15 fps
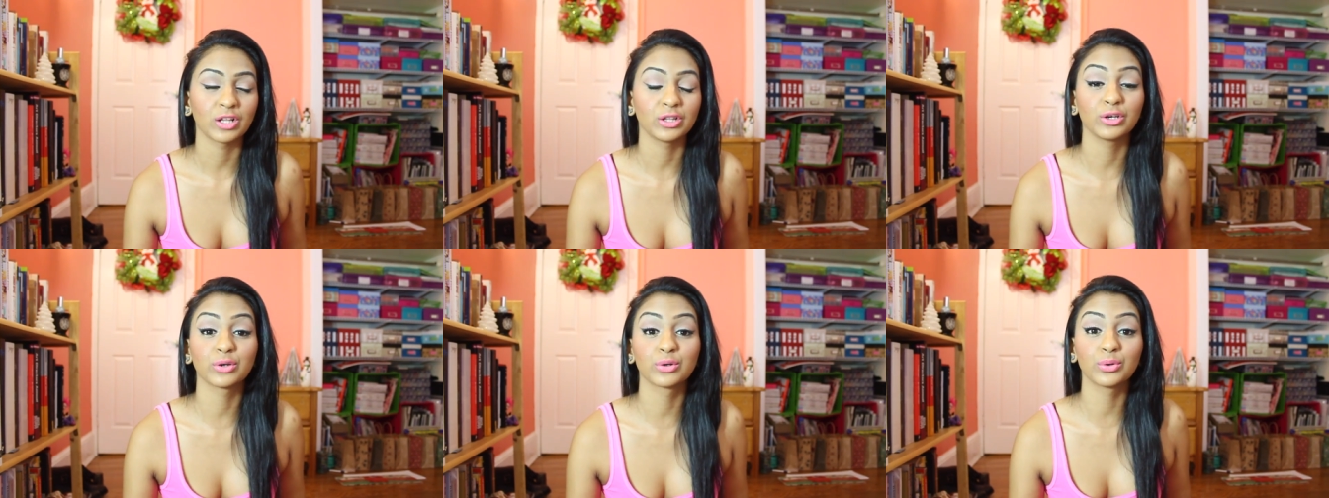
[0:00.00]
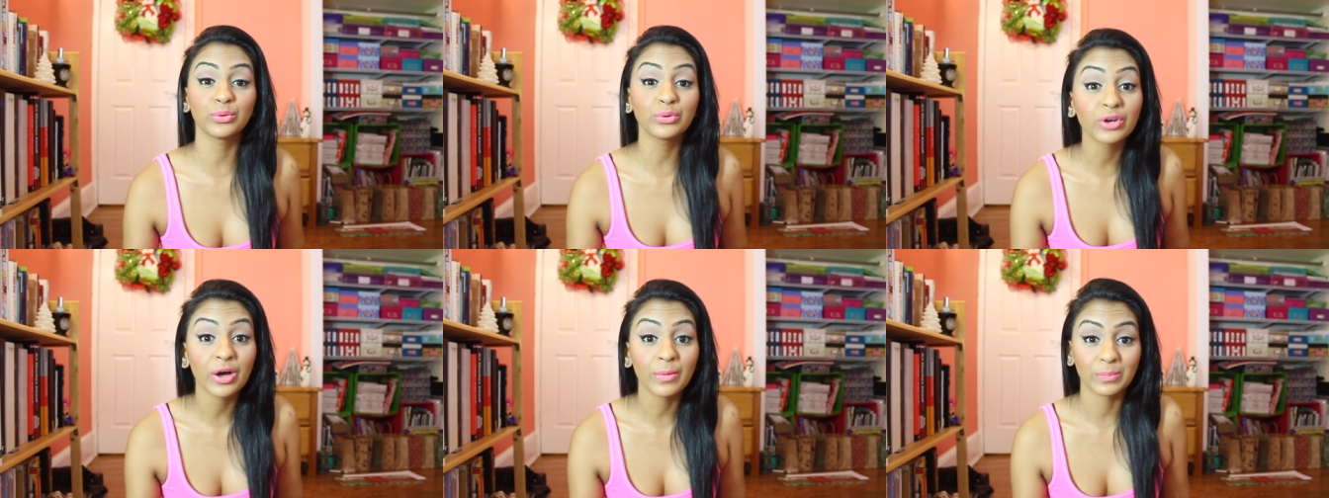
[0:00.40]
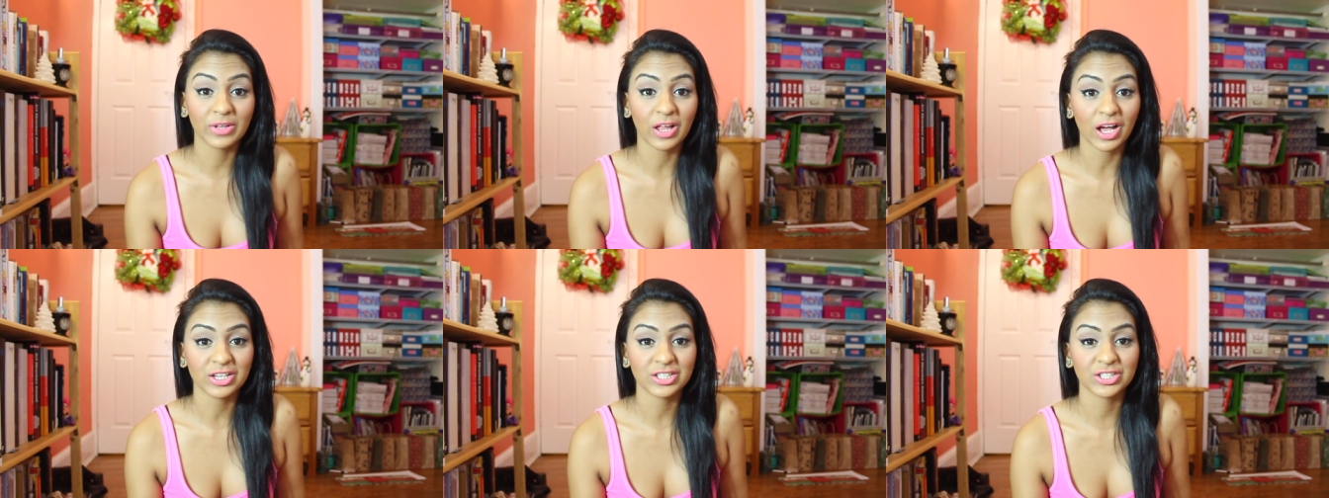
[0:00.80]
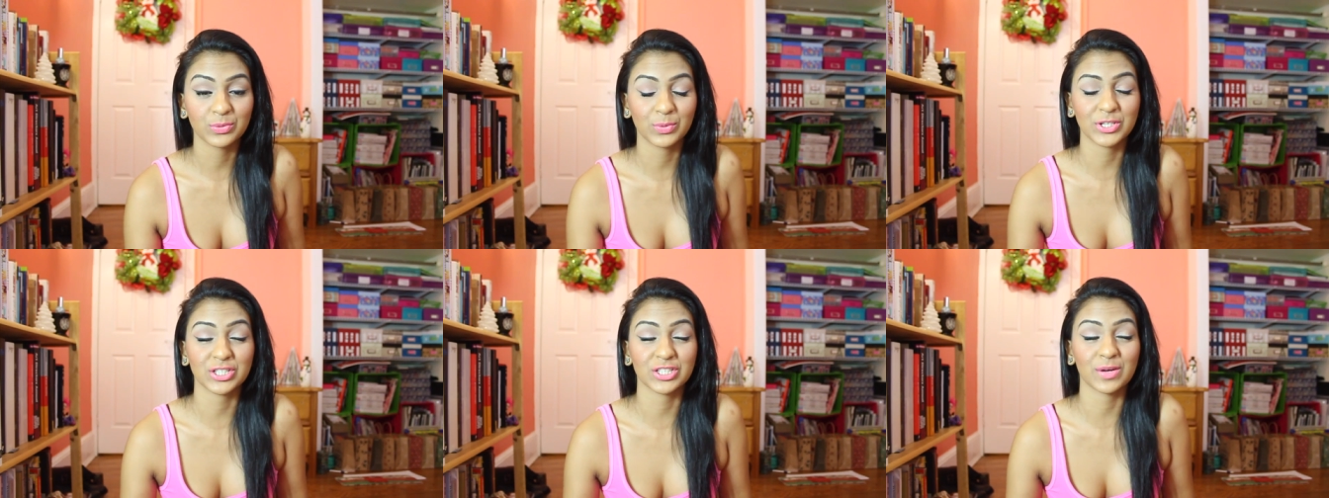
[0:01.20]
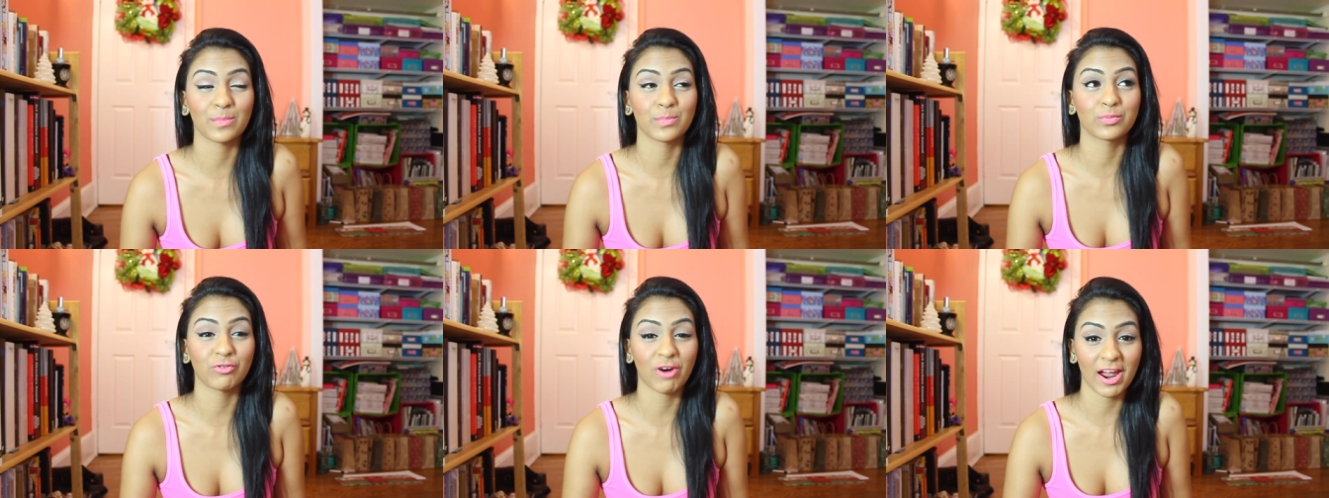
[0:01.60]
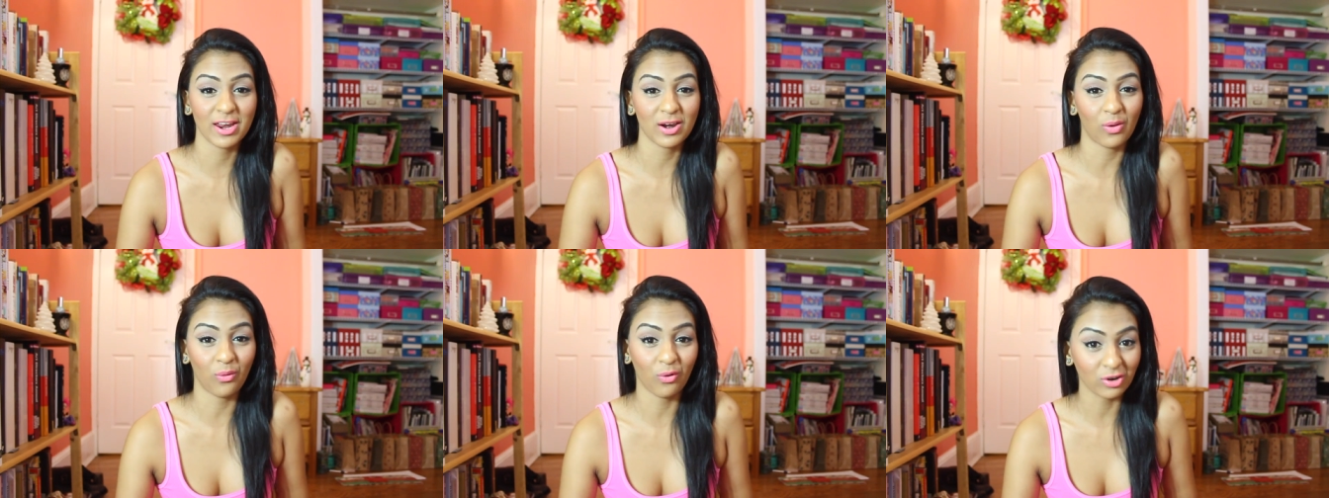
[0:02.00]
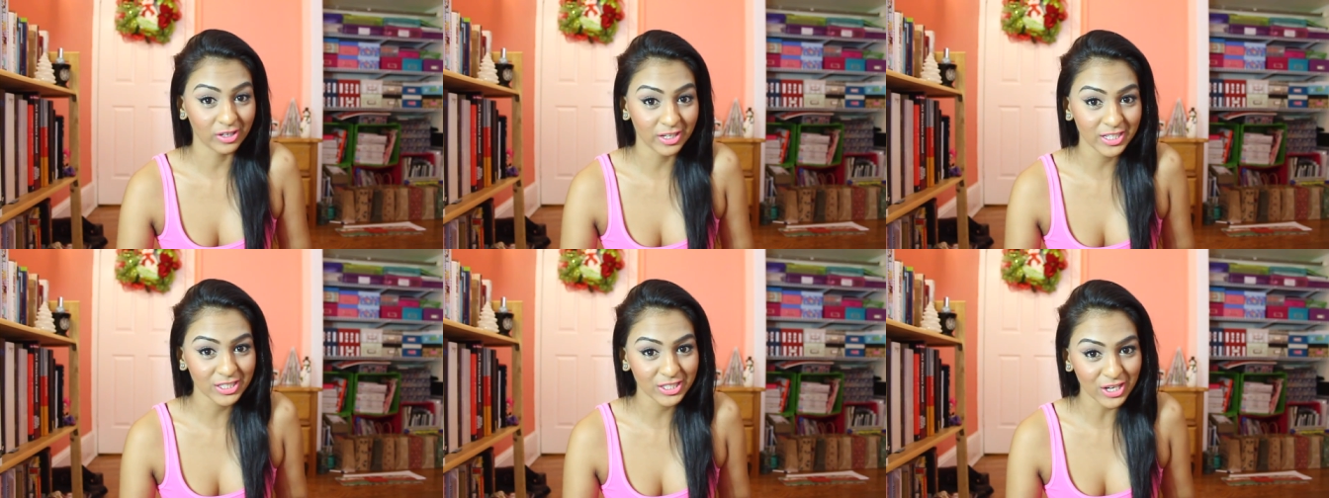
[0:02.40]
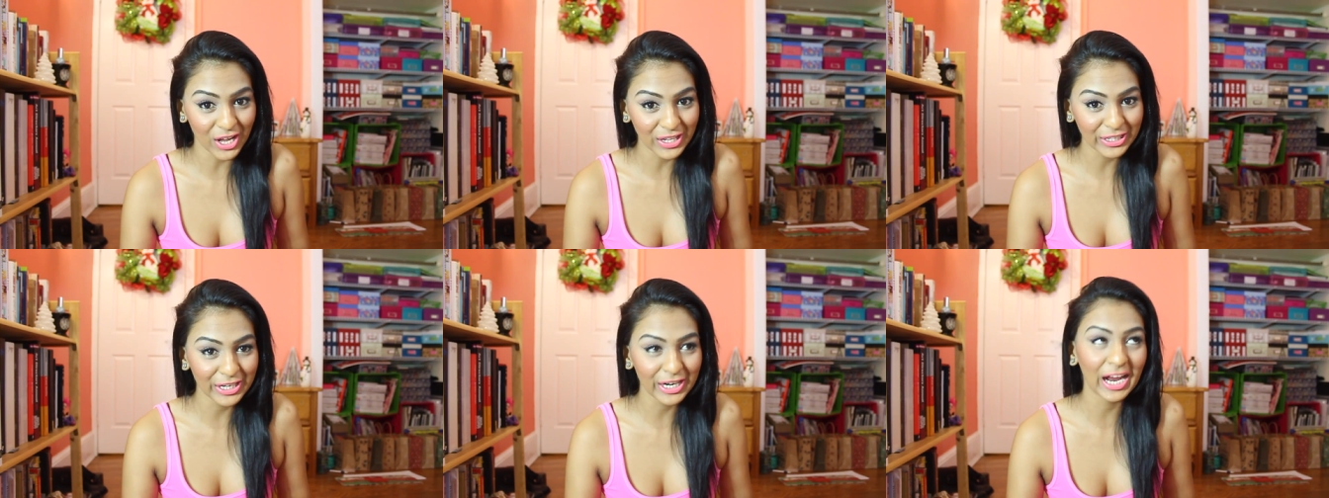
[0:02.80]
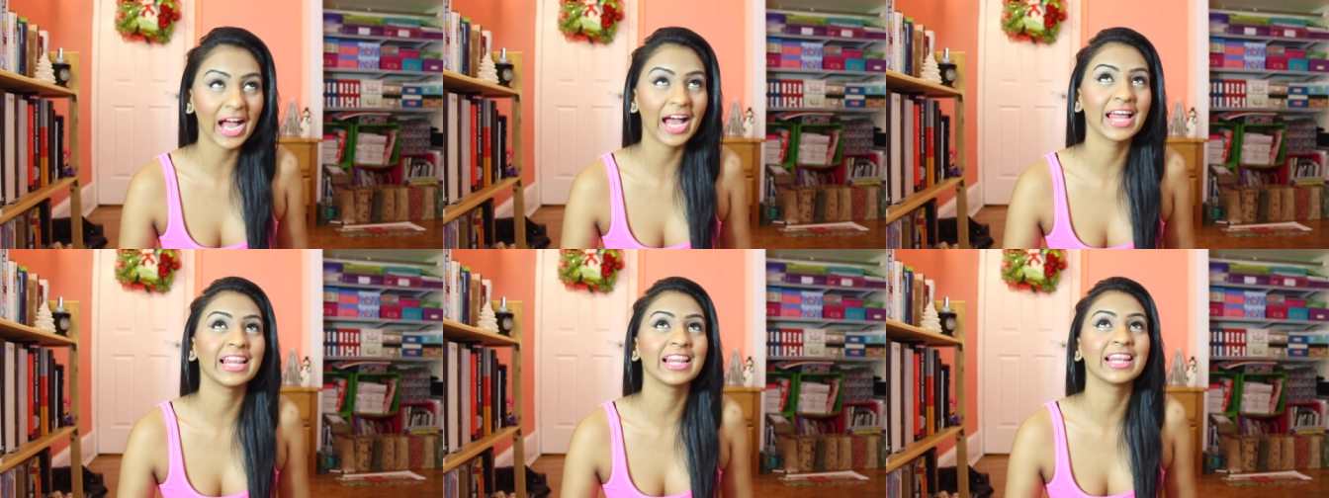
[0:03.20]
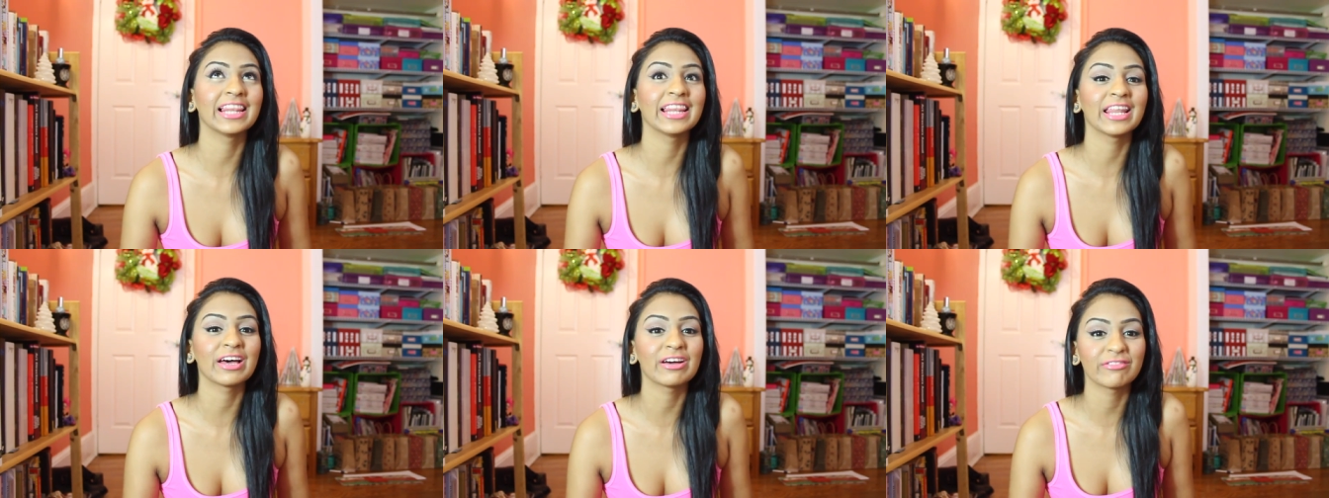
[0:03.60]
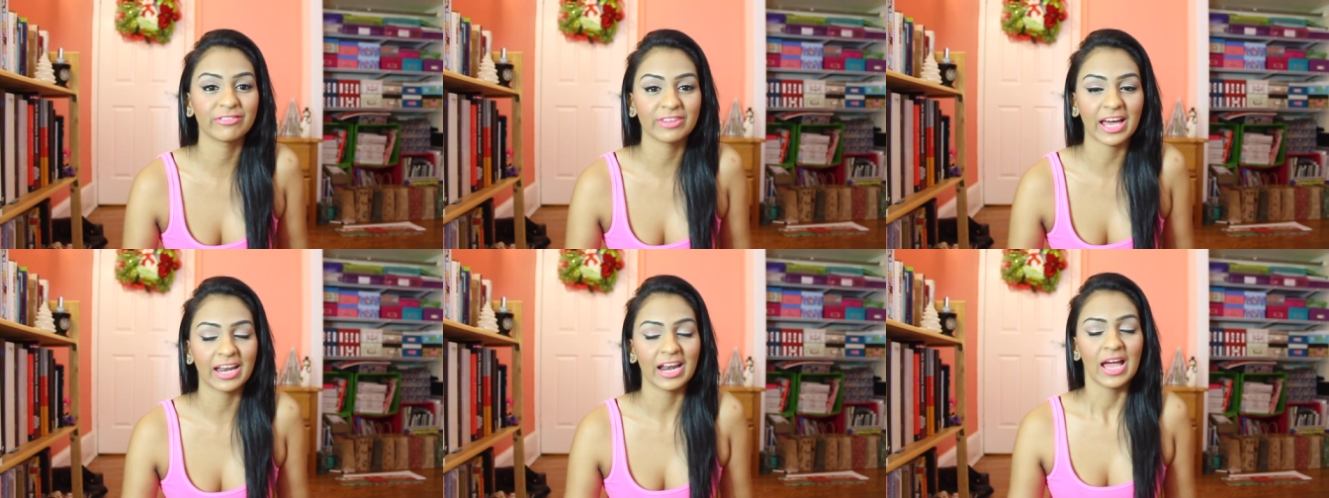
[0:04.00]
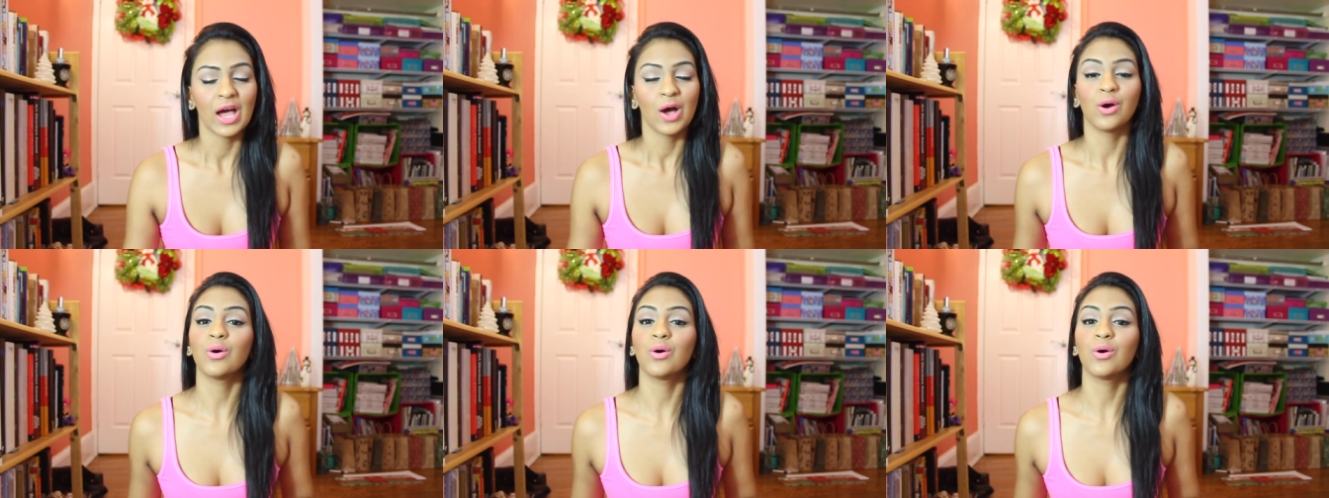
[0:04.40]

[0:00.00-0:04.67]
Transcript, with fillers: Laguna blush, which is a bright orange color. I love that.